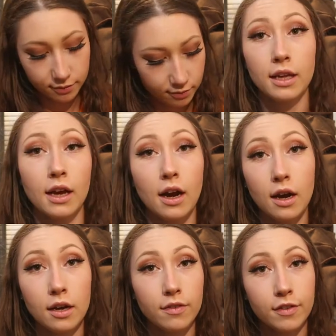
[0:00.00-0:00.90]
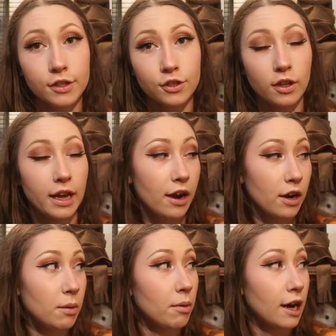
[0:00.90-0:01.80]
the unofficial
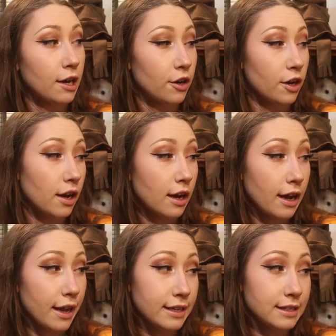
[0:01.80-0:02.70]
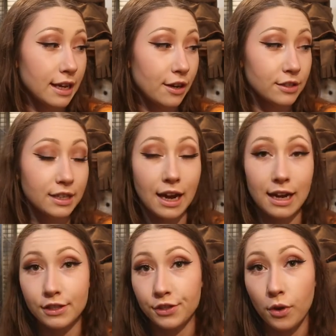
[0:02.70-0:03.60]
Harry Potter Insider's
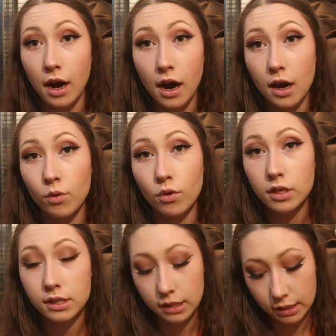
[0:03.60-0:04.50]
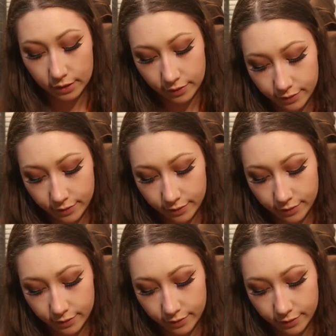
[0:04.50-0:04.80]
Guide to Hogwarts,